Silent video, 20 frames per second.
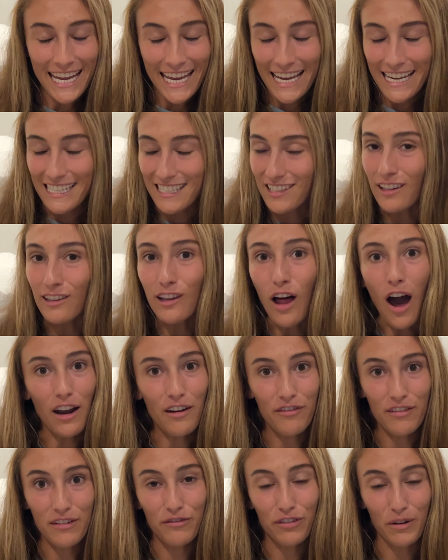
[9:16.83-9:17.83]
It's a lot
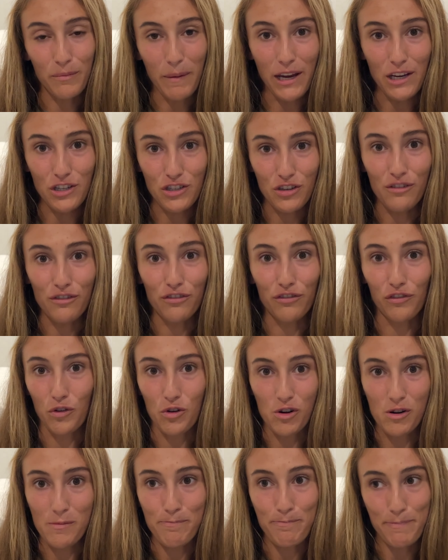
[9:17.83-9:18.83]
of information
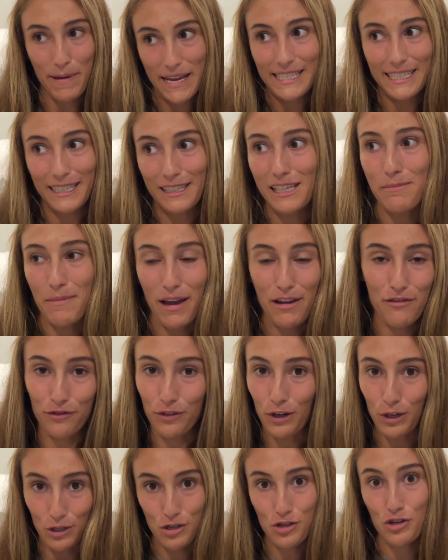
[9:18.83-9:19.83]
for basically my
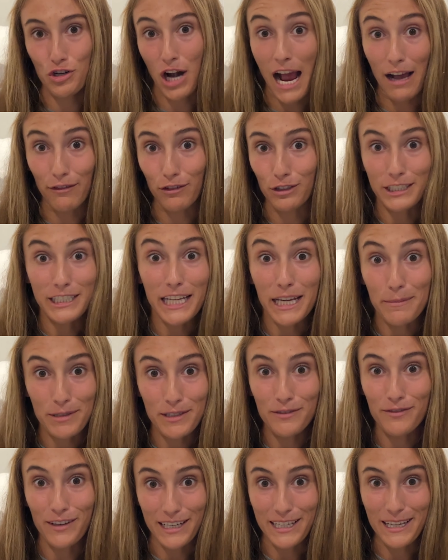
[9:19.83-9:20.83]
first travel
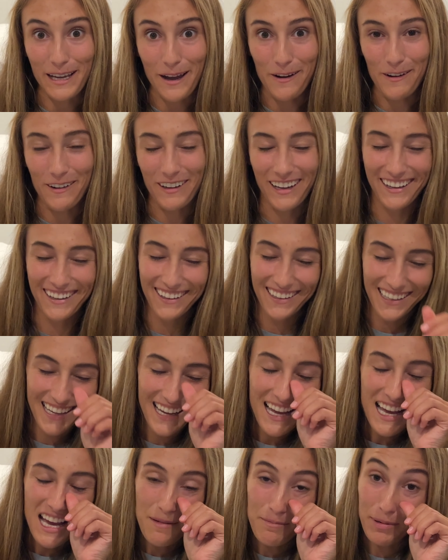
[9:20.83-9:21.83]
tips video.
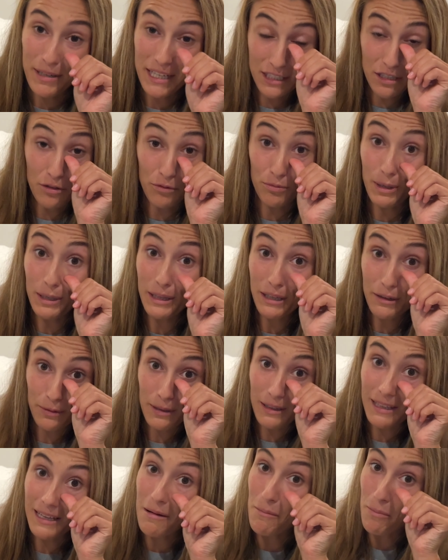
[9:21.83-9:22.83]
But it's a really,
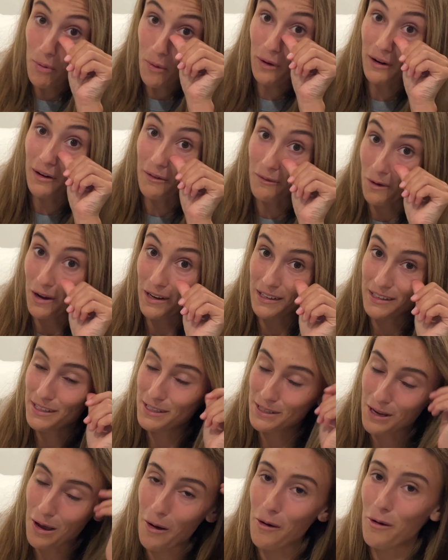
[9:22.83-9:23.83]
really important one,
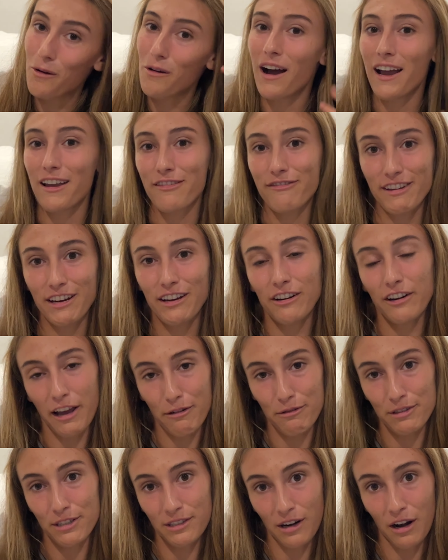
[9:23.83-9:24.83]
so I figured I
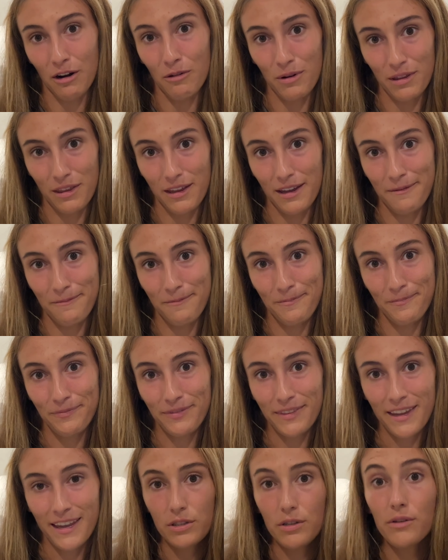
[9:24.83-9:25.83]
would start with it.
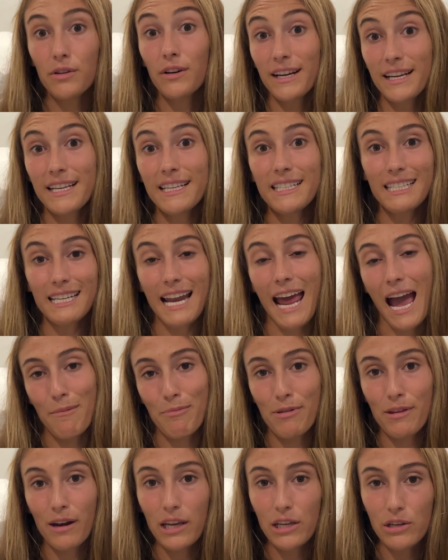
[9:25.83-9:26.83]
So there is an
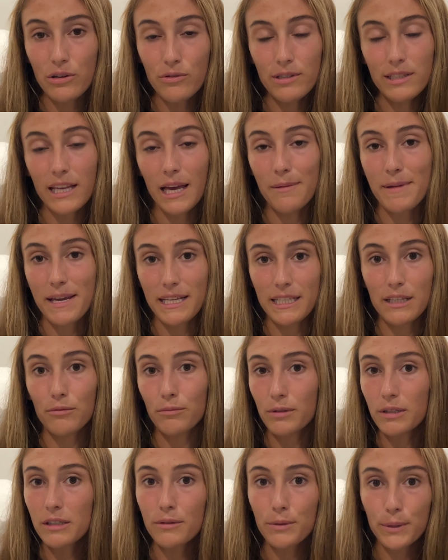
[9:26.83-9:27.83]
app that I use that makes it
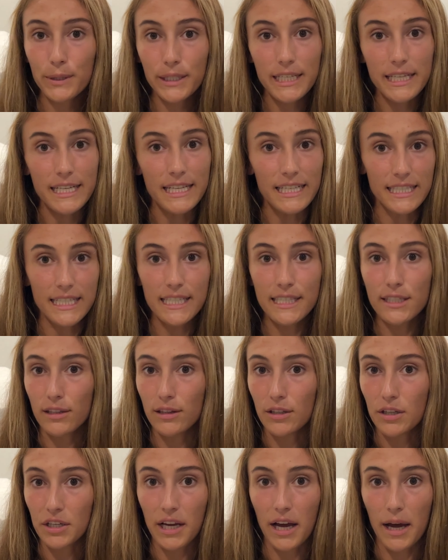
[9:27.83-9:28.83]
really, really easy to
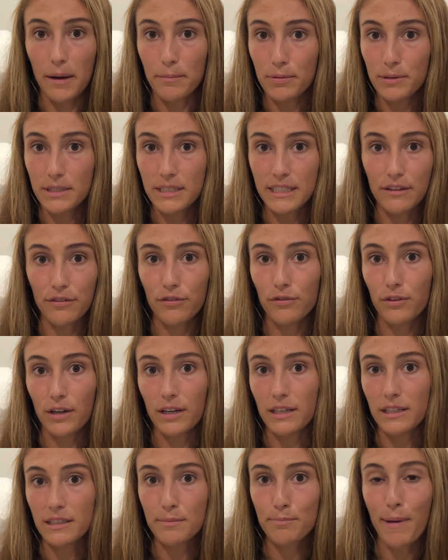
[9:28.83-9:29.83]
look up
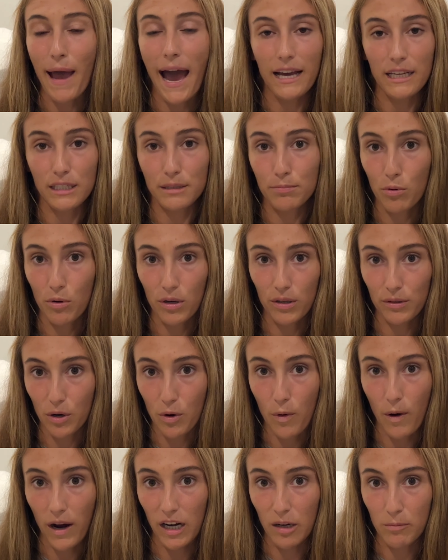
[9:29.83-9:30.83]
different passport
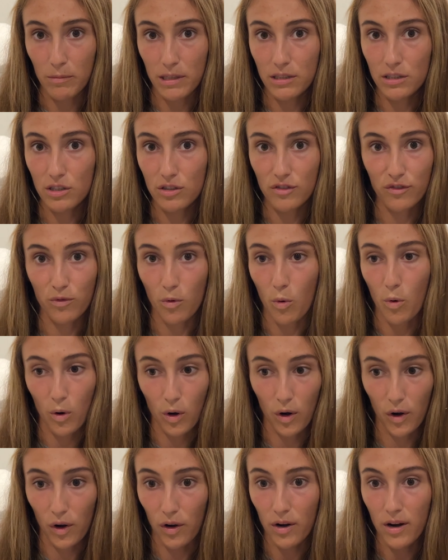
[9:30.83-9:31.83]
requirements
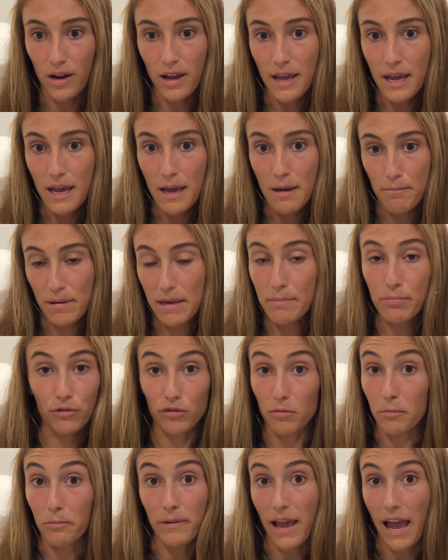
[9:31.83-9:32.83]
for people
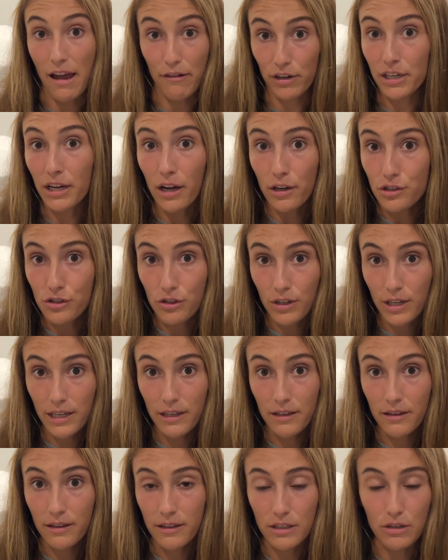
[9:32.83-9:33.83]
from every
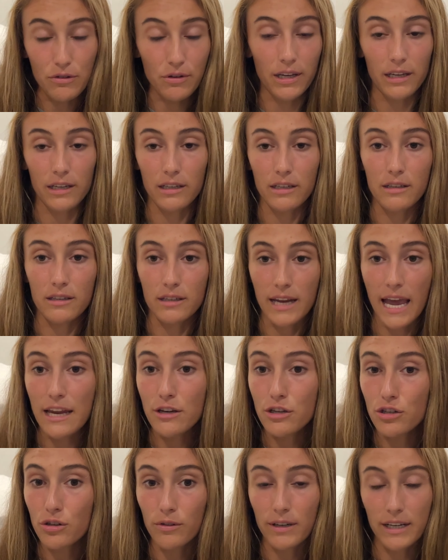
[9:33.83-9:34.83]
country. You can
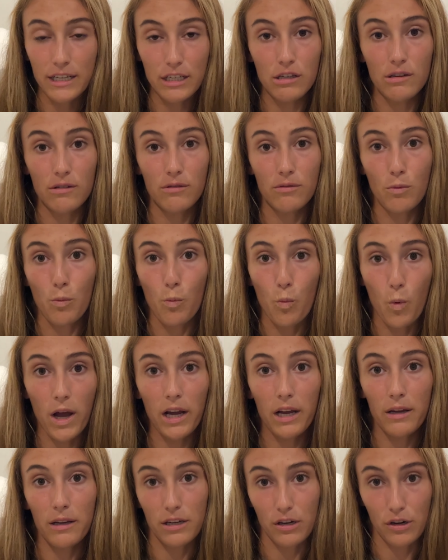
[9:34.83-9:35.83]
enter in
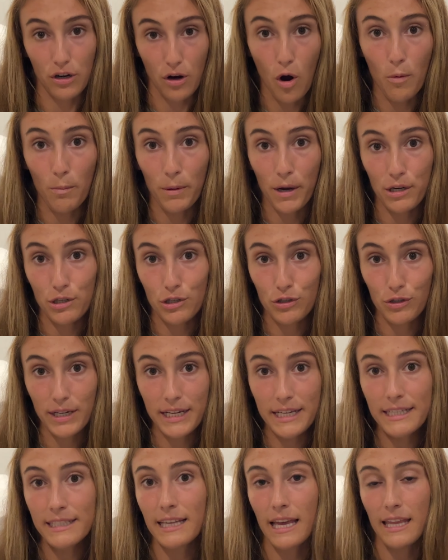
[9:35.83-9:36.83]
what your home
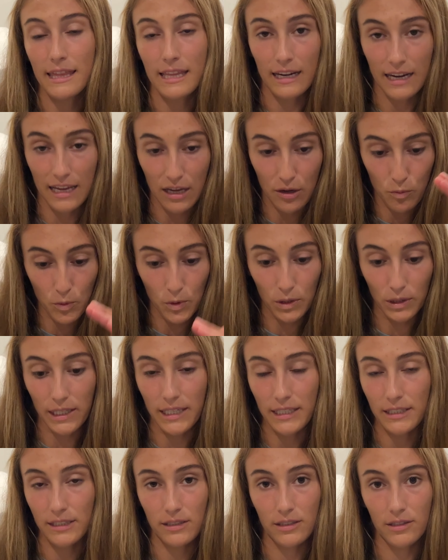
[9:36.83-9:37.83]
country is, and then it will
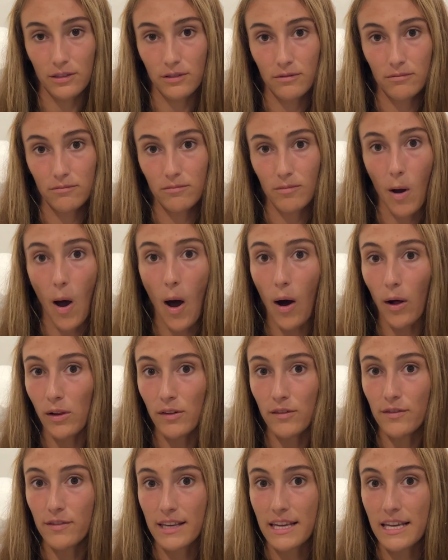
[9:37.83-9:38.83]
list all
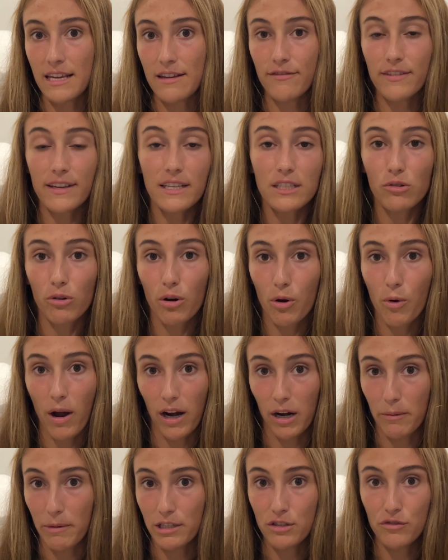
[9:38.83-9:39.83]
of the visa
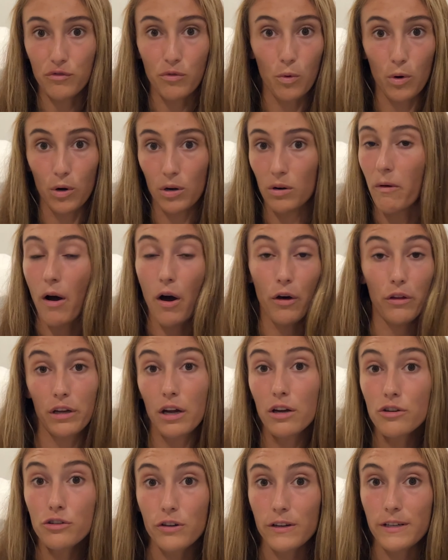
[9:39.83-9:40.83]
requirements for all the
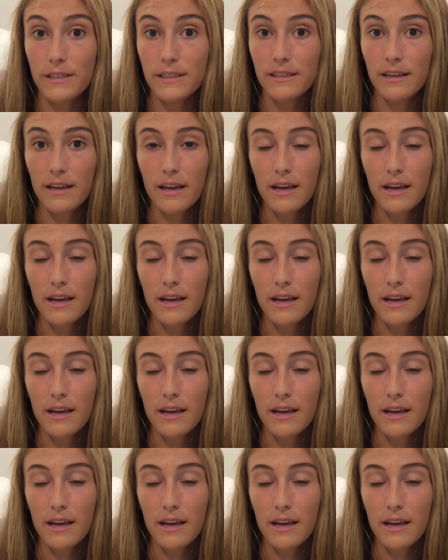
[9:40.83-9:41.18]
countries.